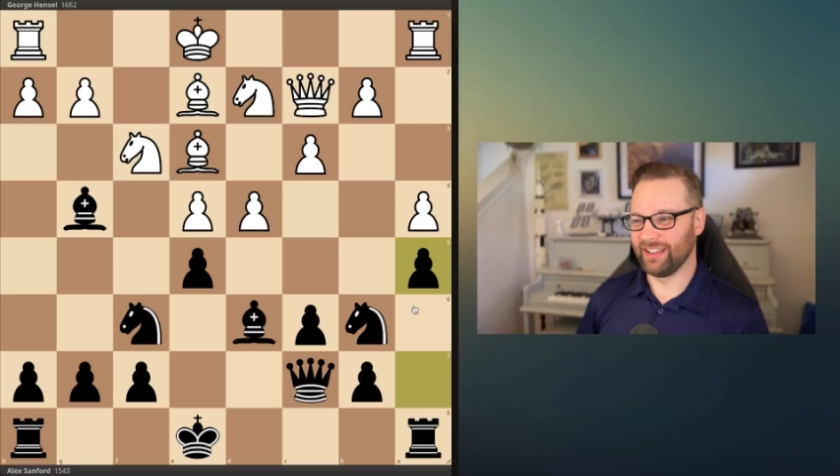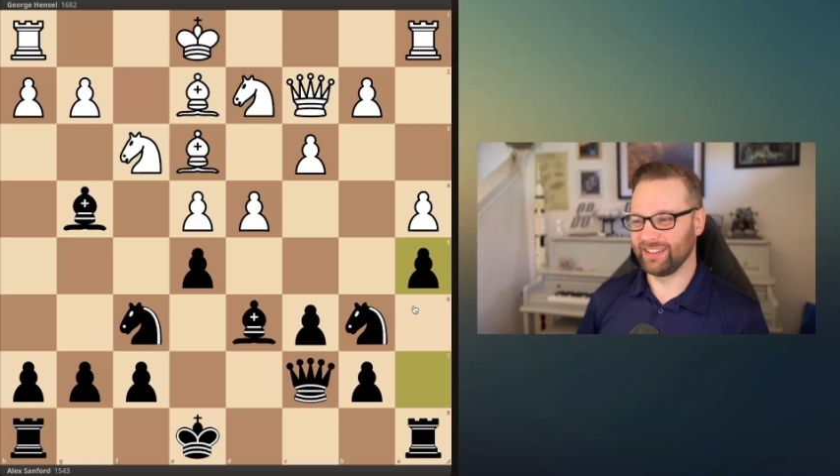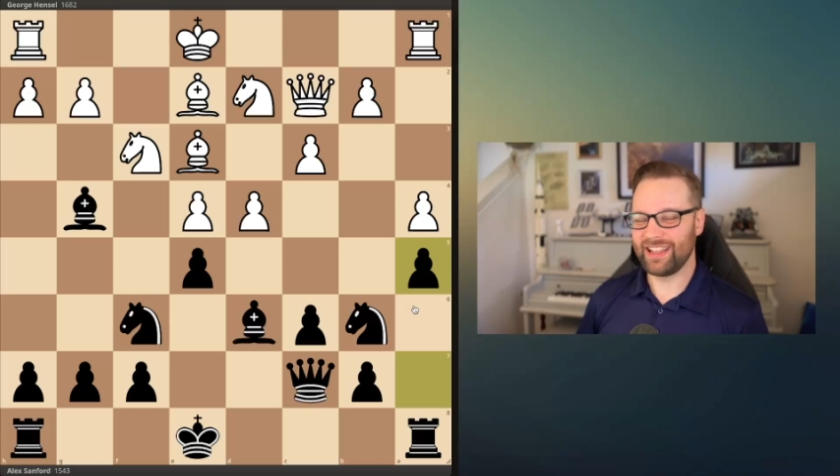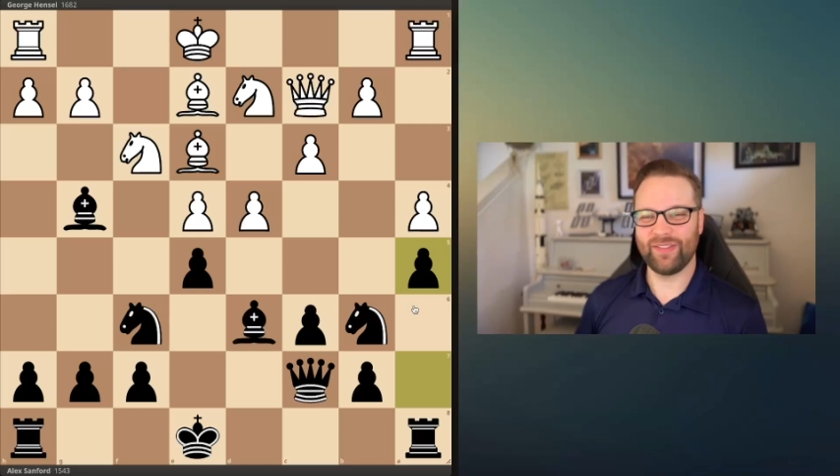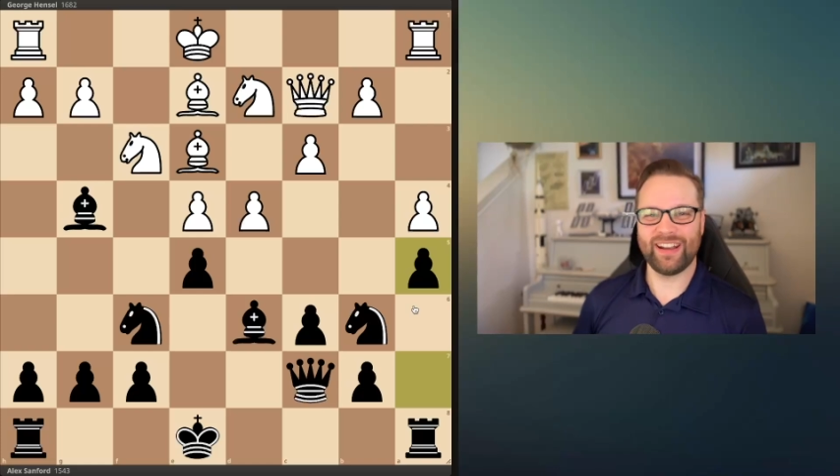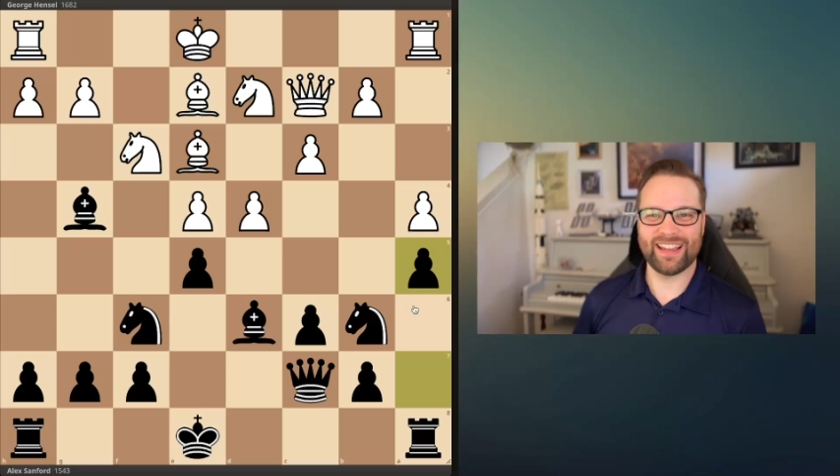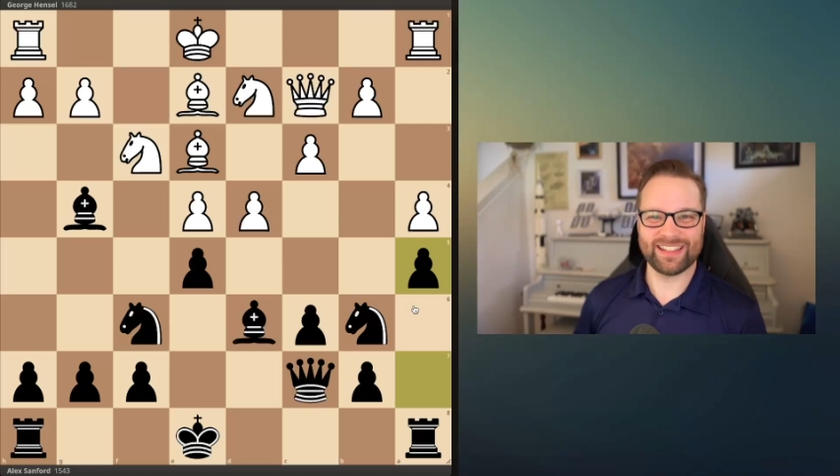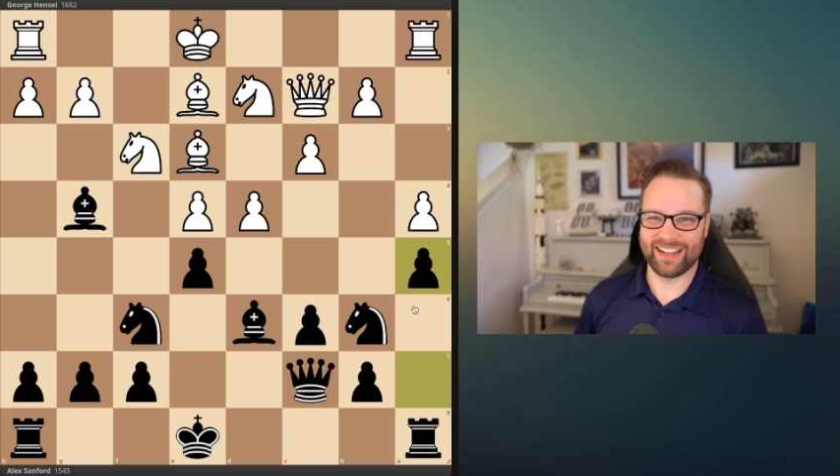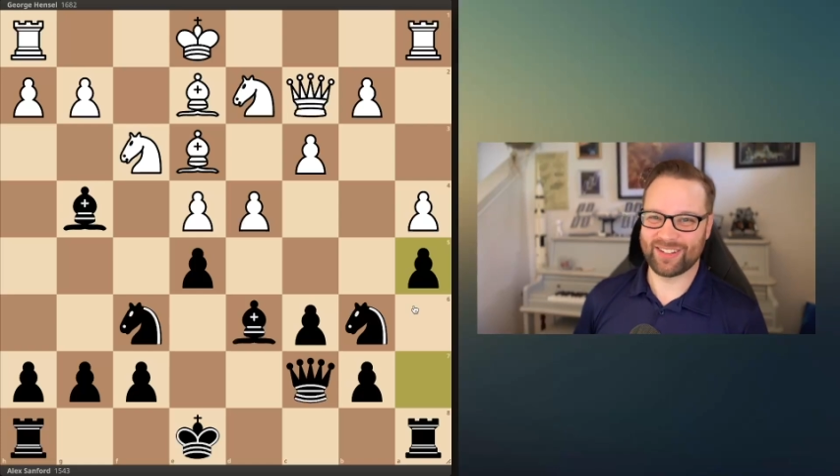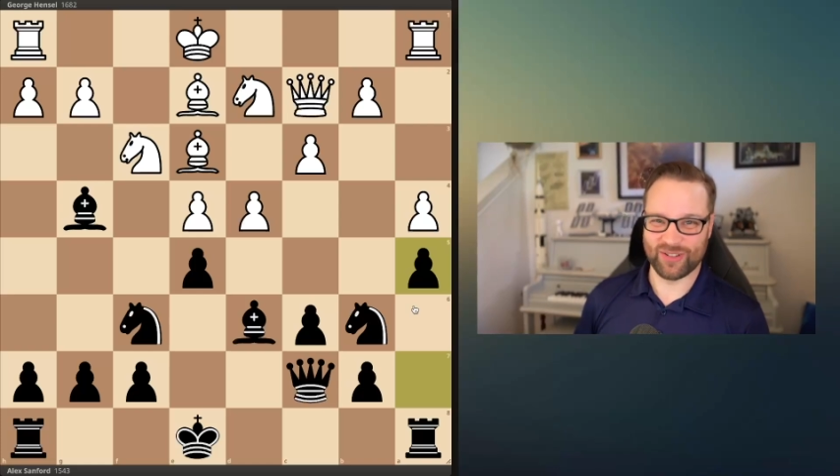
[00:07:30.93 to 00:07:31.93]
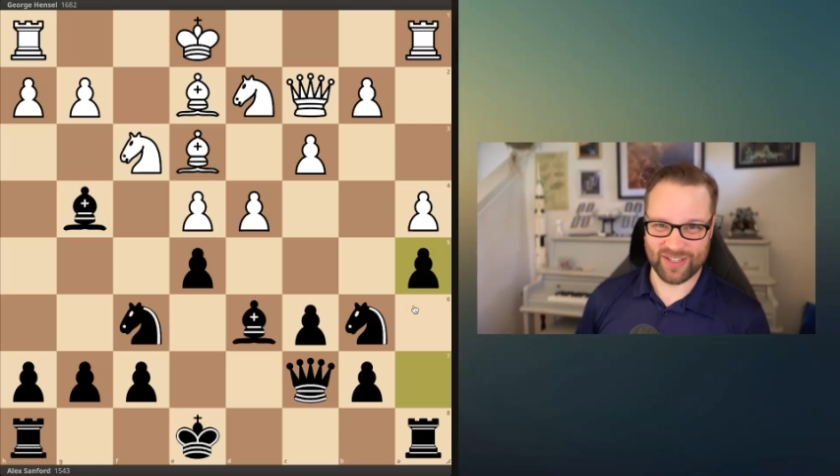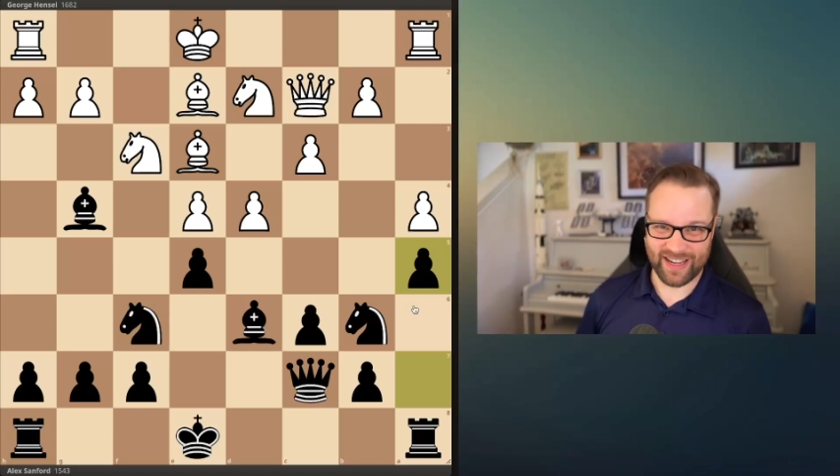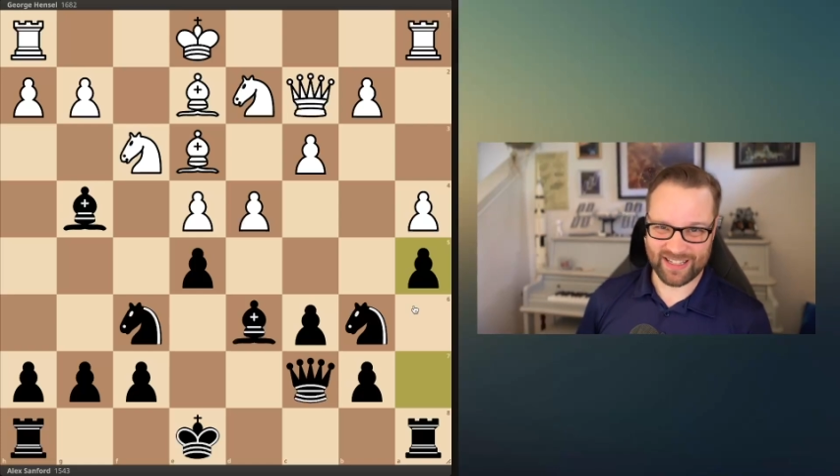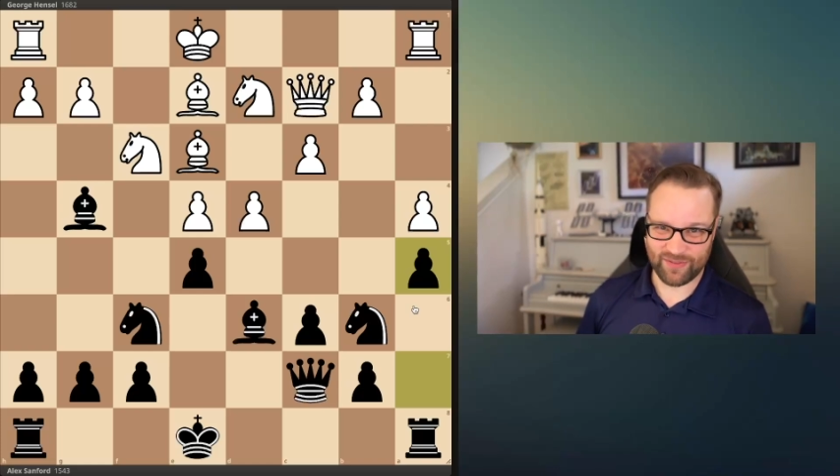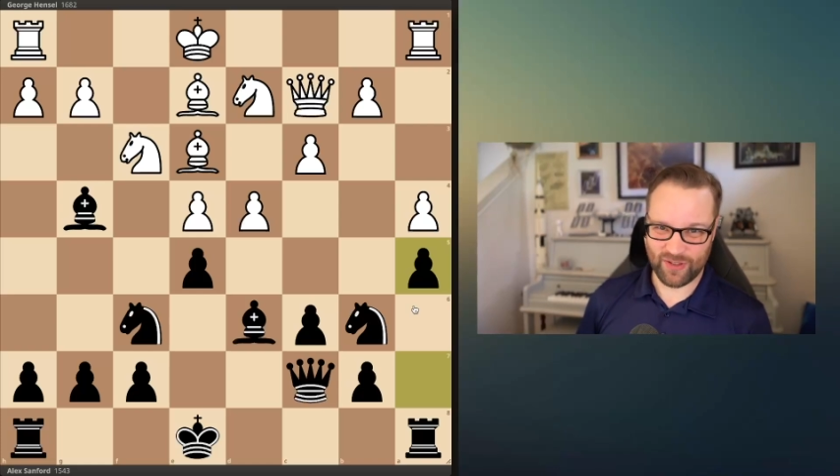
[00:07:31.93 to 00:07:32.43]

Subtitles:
leave it as an exercise if